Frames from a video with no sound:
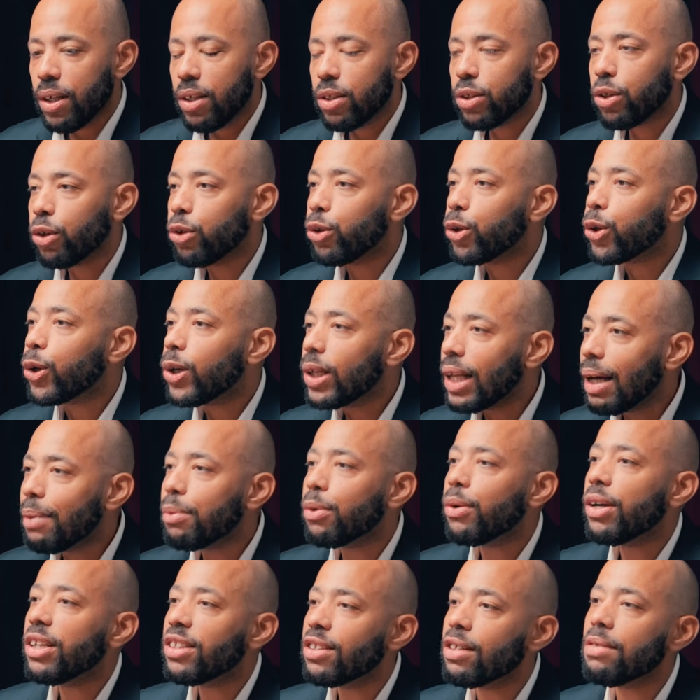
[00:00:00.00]
So the
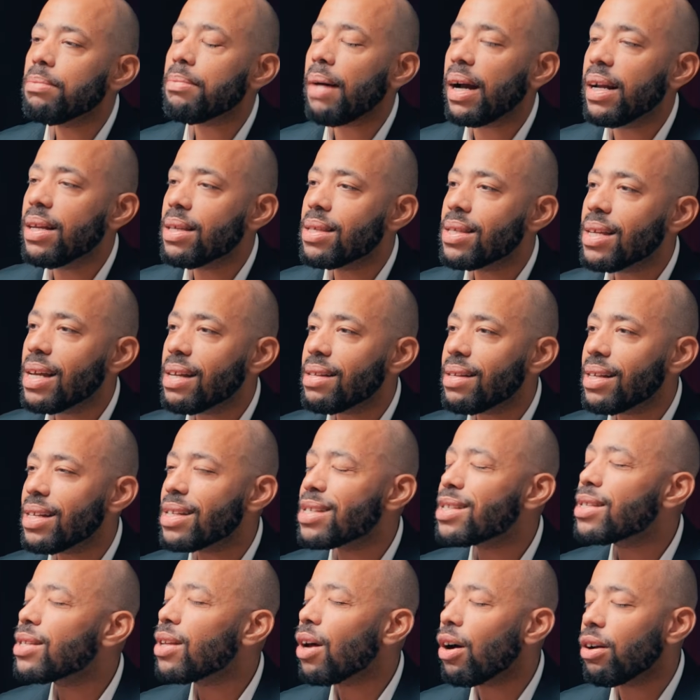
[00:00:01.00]
collaboration mindset
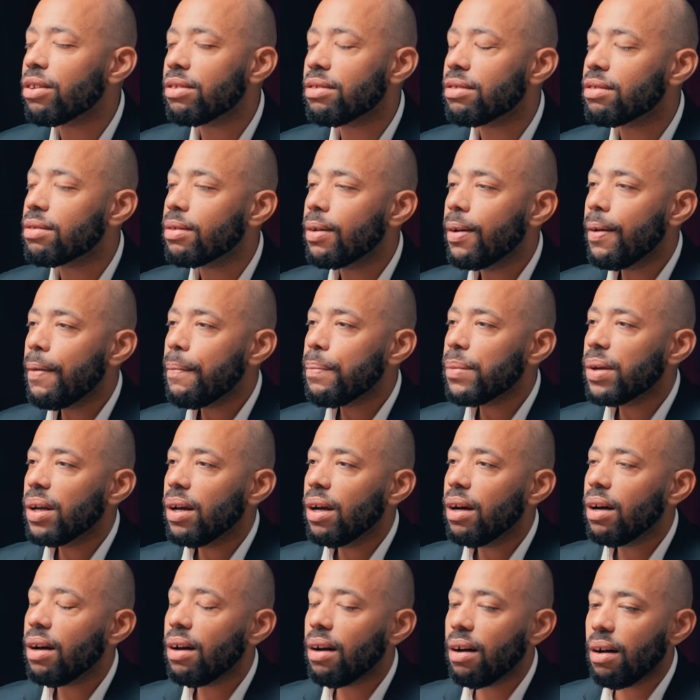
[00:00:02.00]
is not
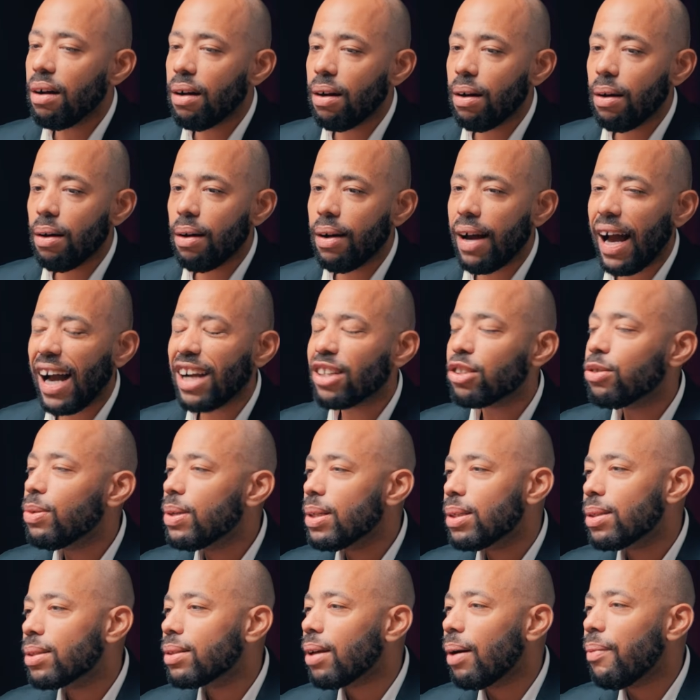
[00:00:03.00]

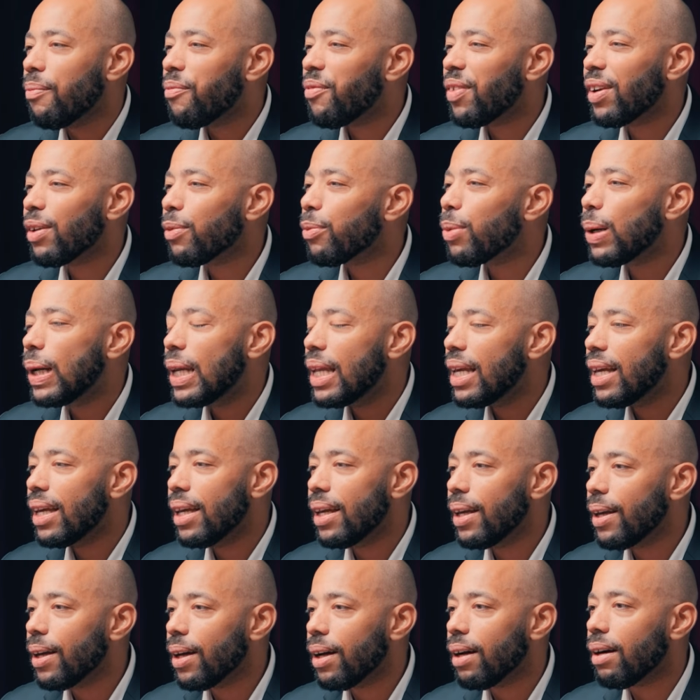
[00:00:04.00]
actually something
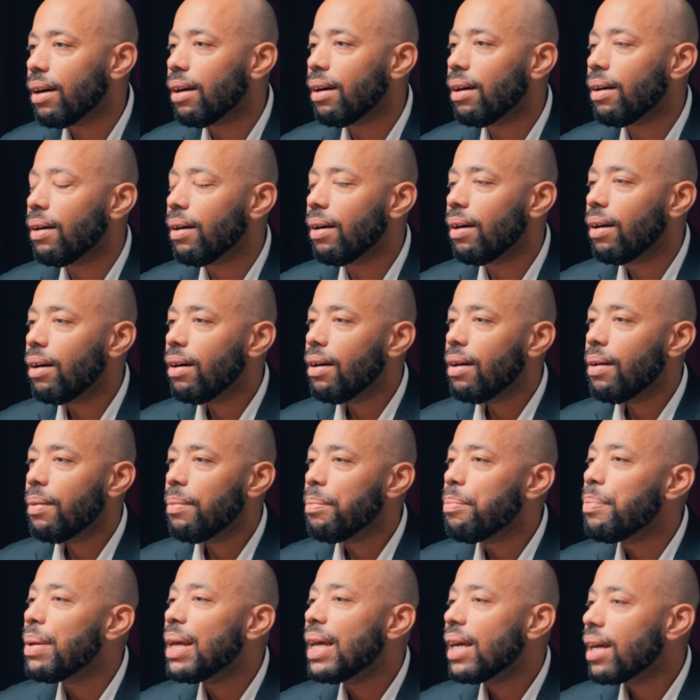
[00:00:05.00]
really
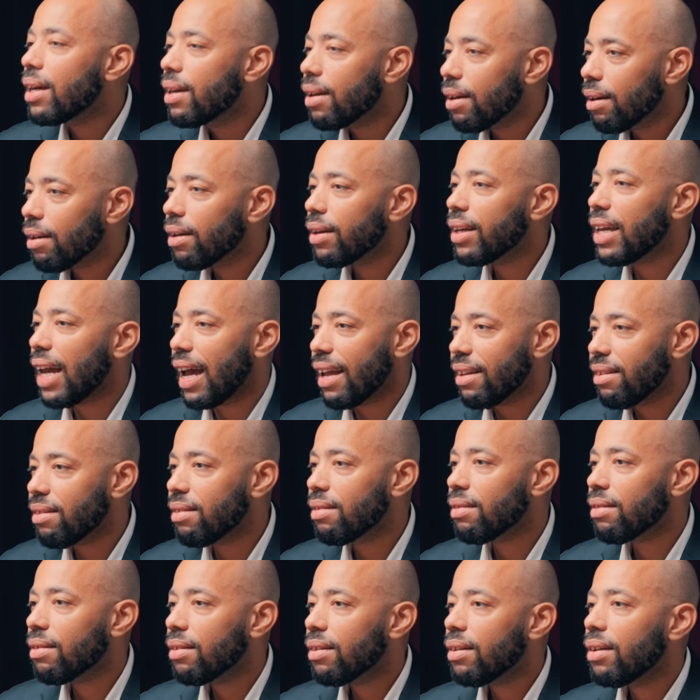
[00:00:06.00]
big
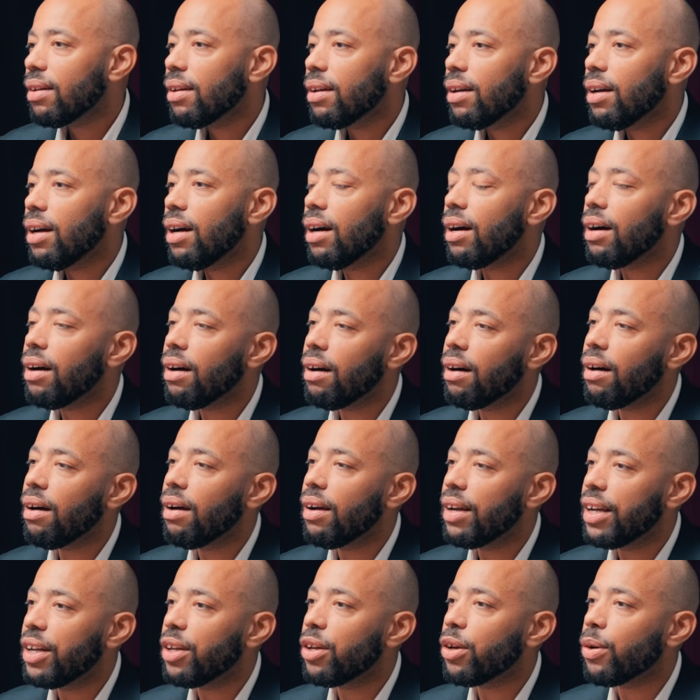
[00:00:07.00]
yet
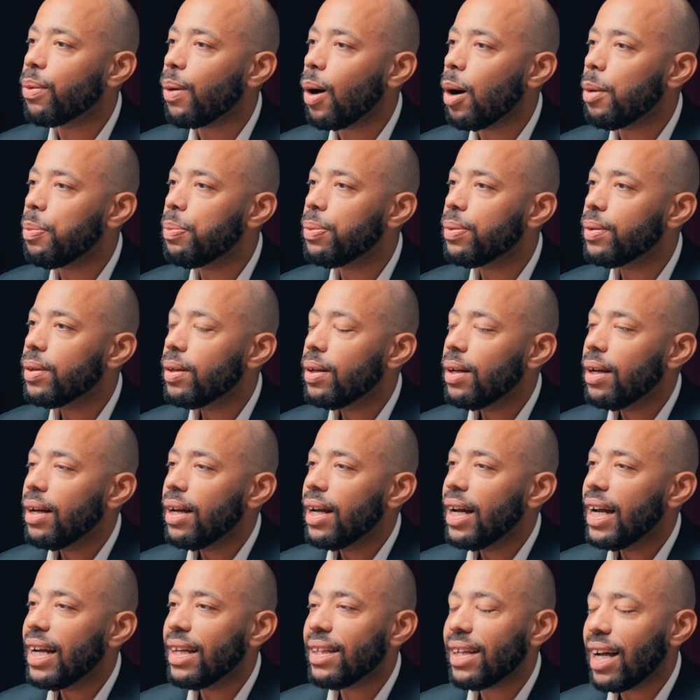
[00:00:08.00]
in Europe.
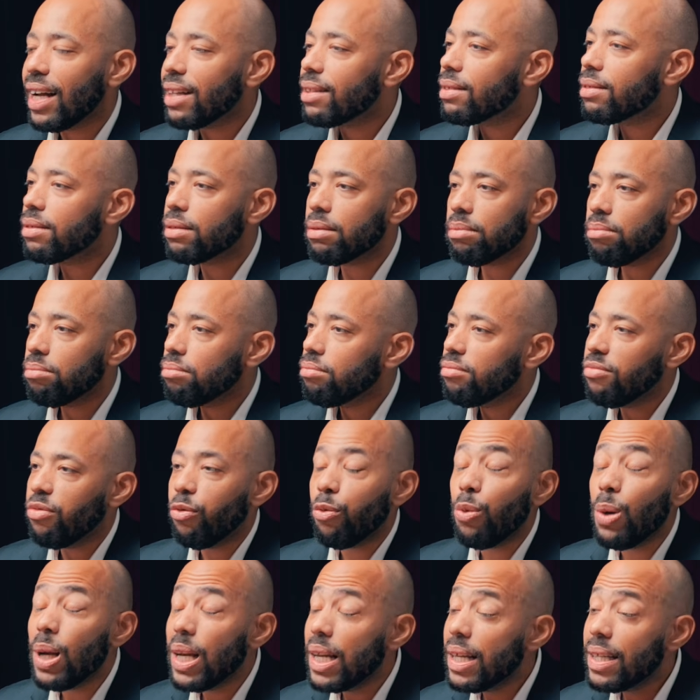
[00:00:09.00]
And that's
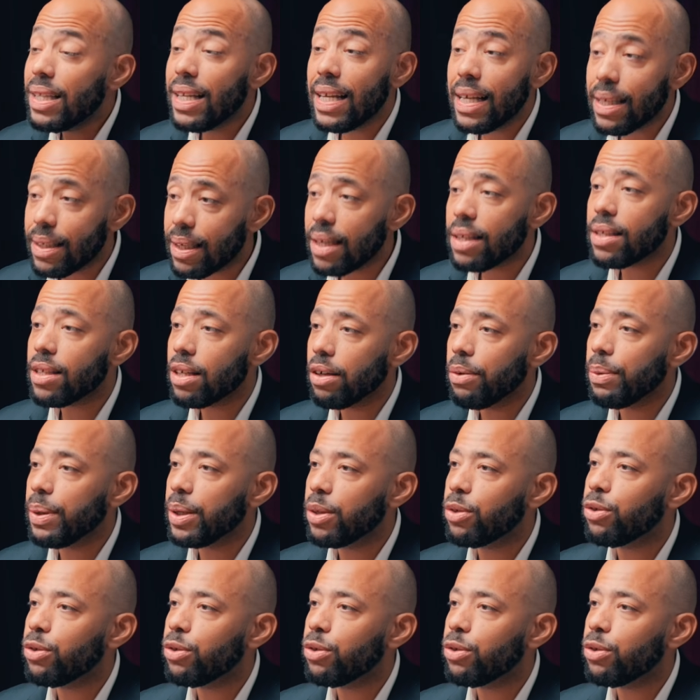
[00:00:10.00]
really necessary